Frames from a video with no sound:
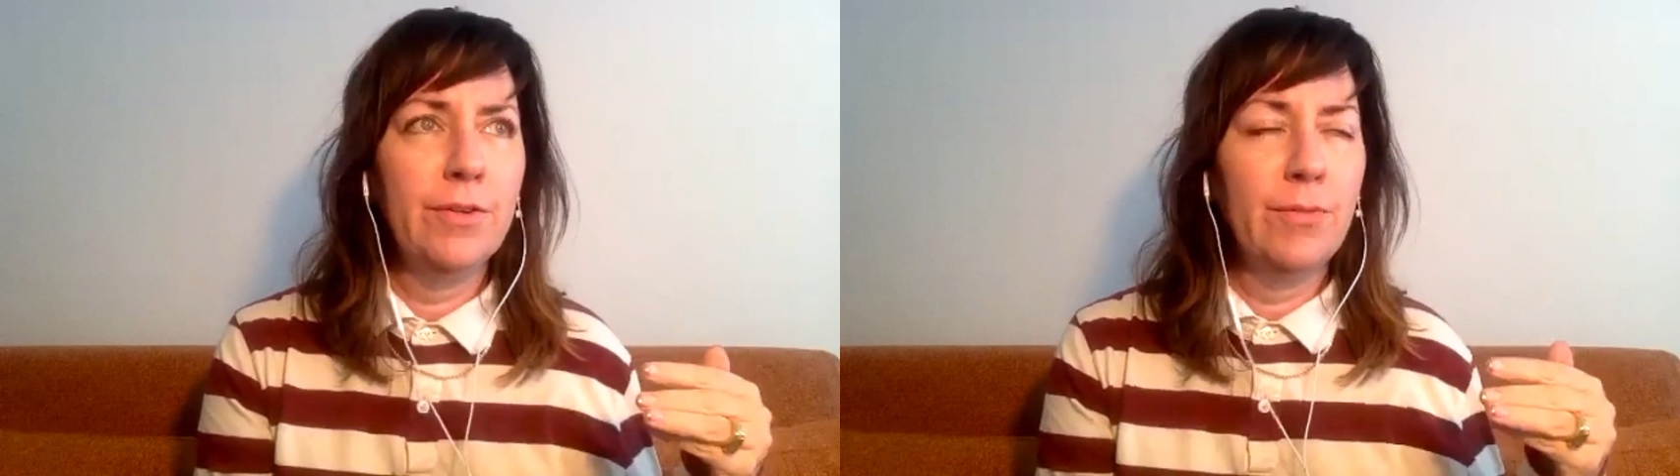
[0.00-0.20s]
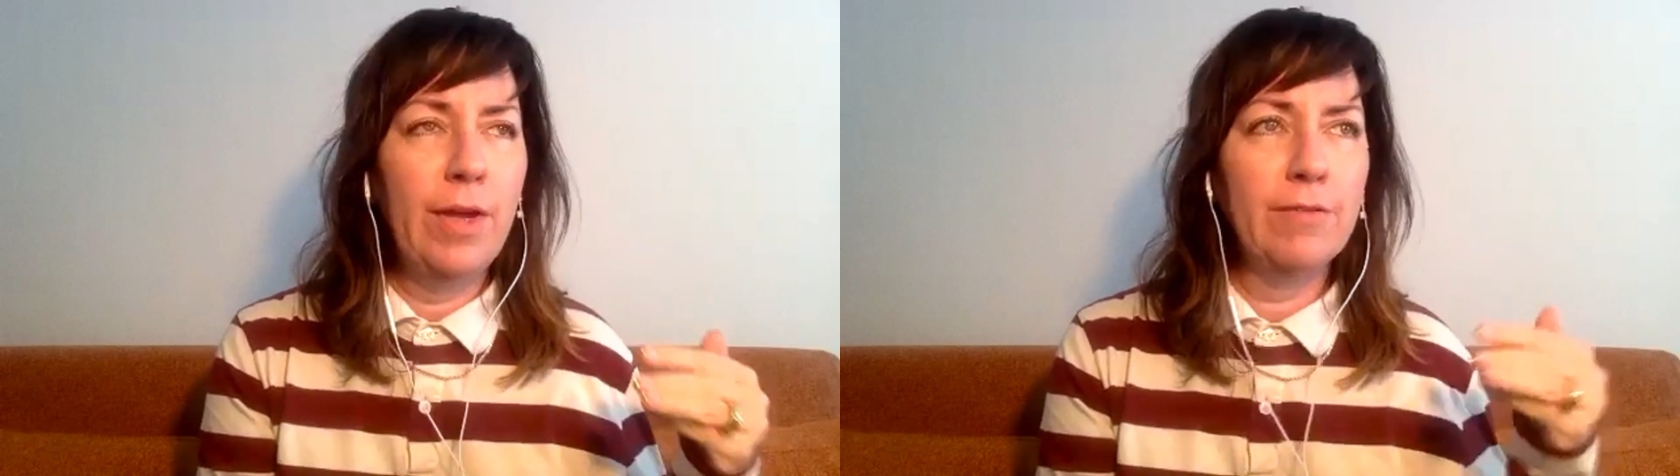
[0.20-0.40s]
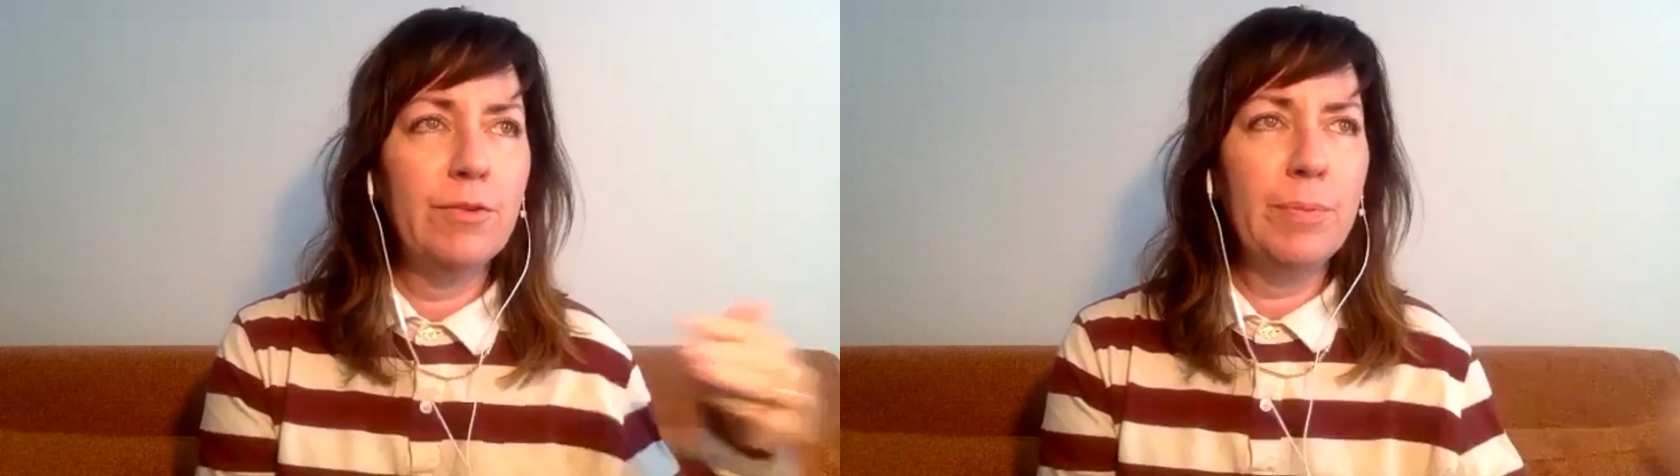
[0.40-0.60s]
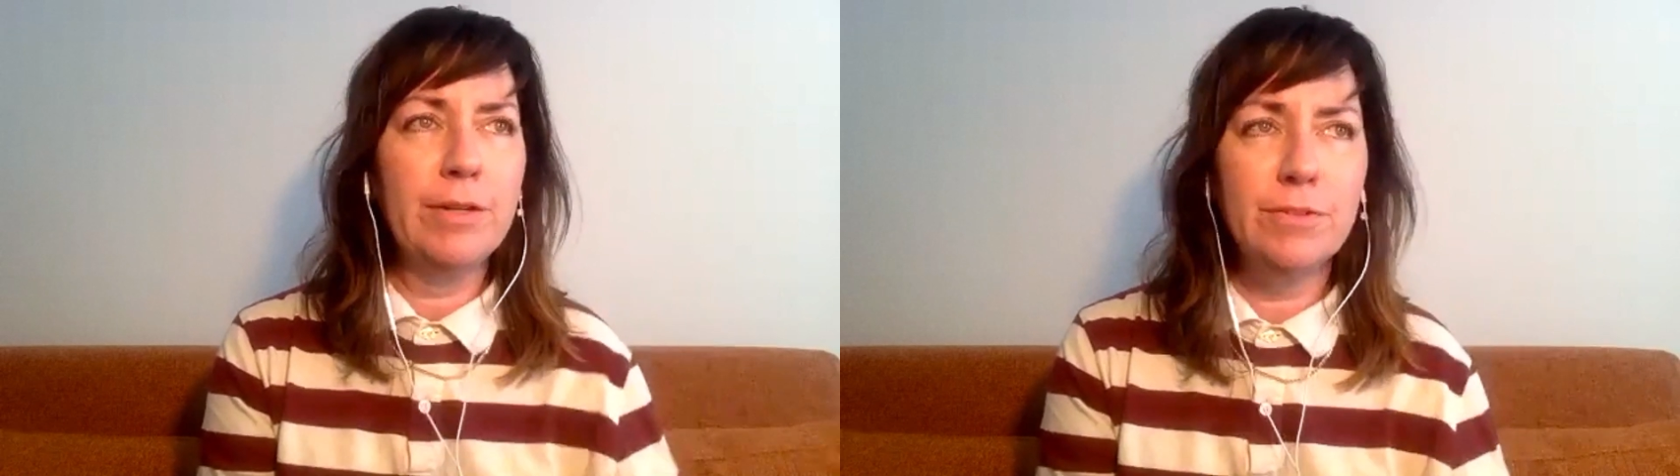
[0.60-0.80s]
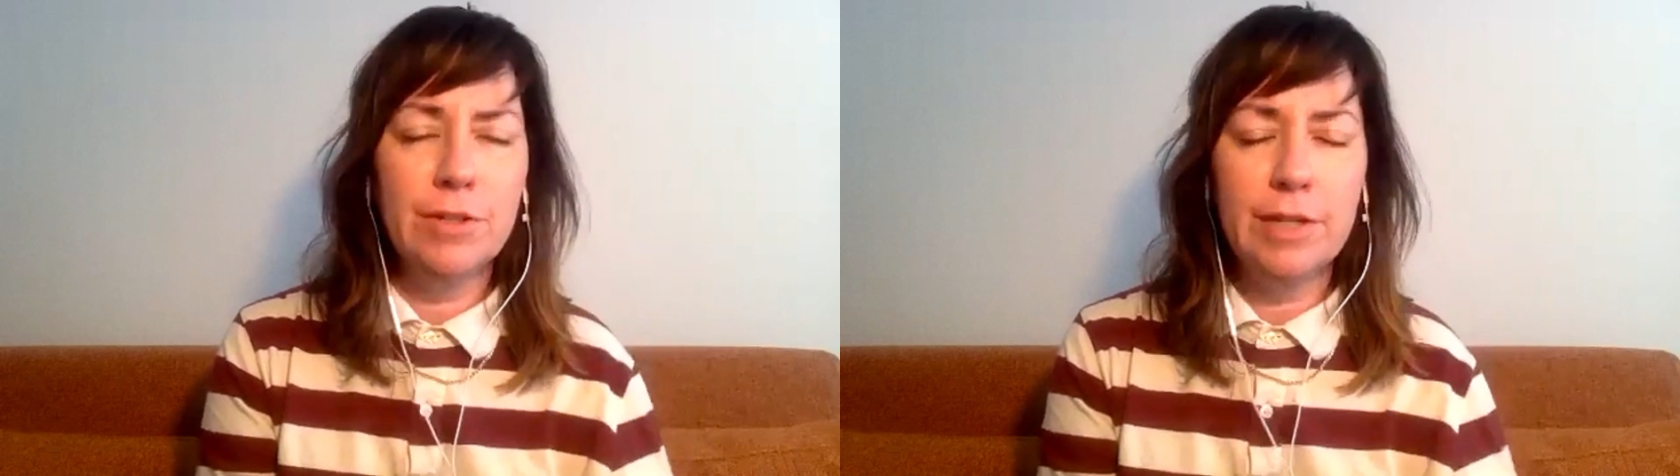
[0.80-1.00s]

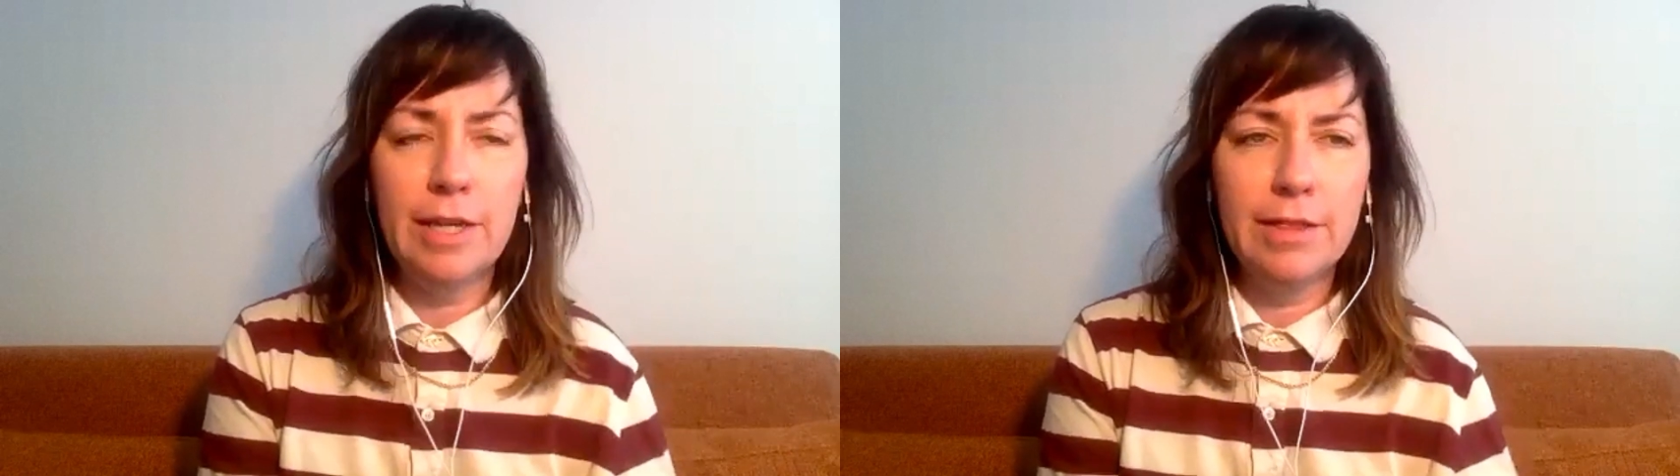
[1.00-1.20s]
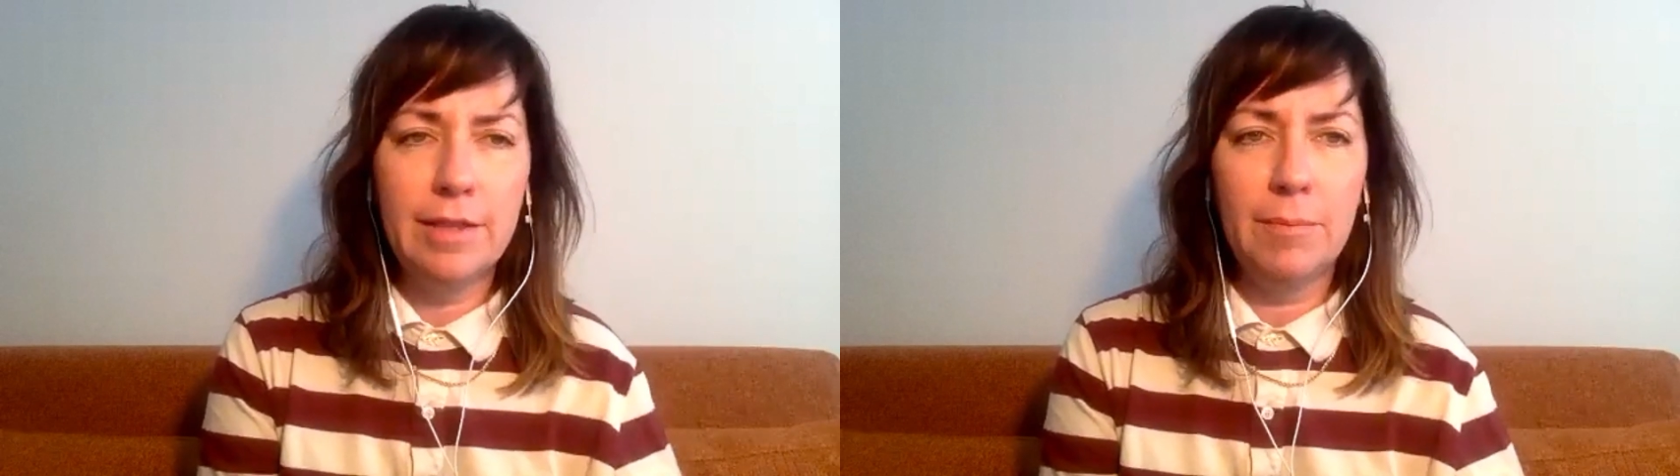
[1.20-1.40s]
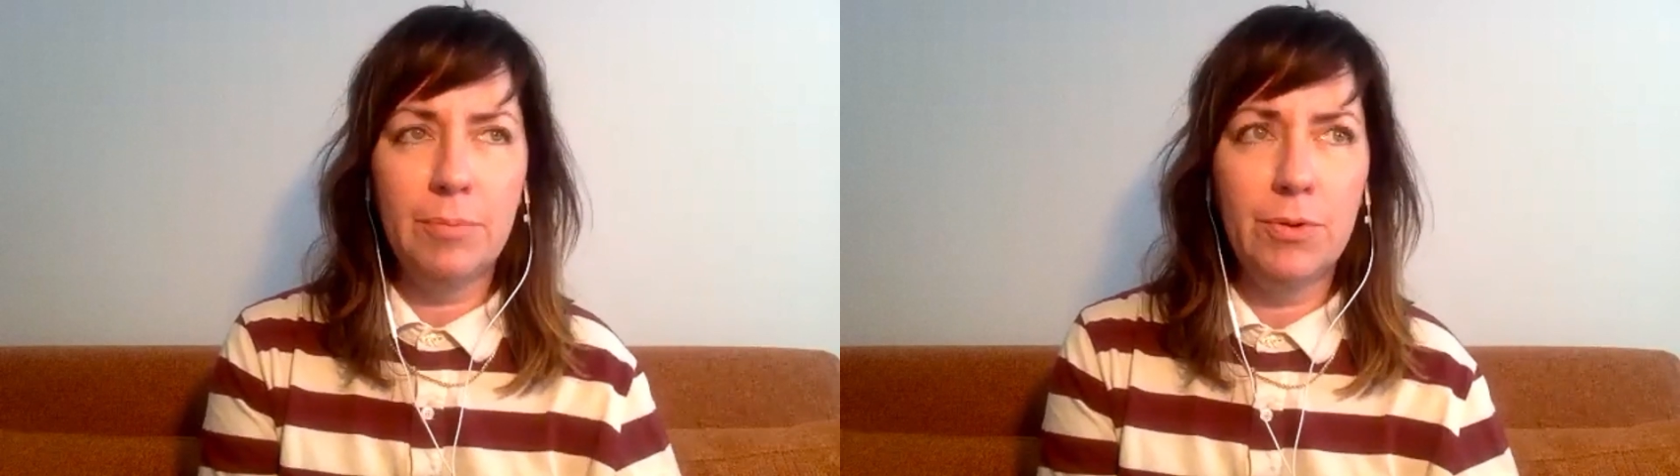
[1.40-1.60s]
everybody's going to hit that